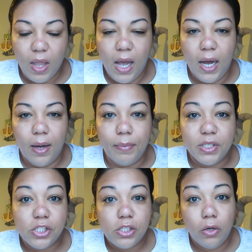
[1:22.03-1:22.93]

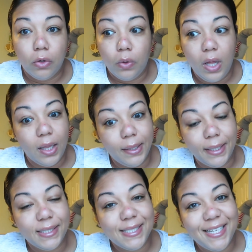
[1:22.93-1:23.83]
So
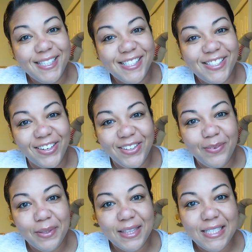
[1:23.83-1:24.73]
let's get
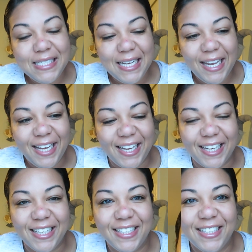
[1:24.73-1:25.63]
started with the day.